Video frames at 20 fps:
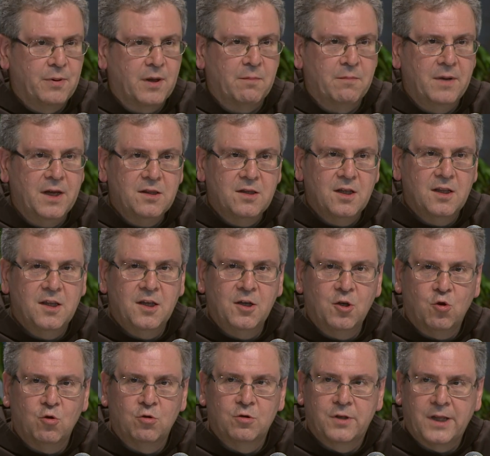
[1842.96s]
this can be
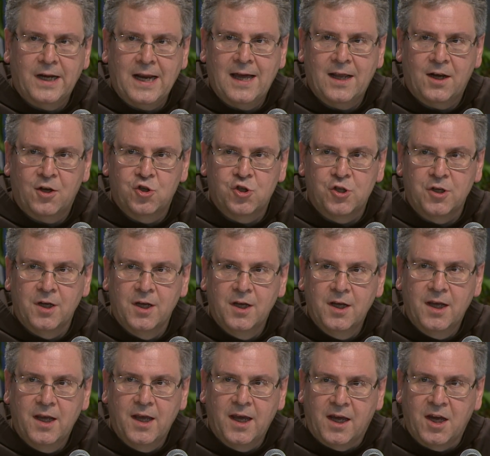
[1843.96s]
confused.
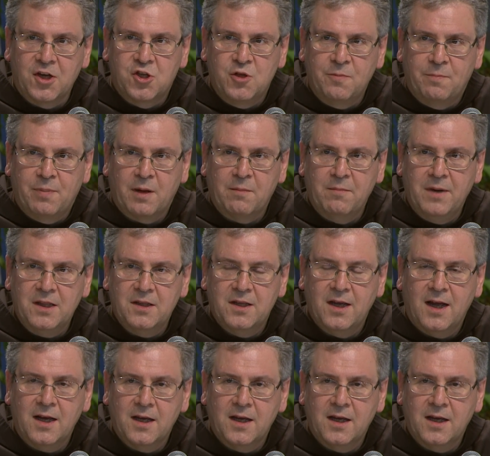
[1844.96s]
Without this dialogue,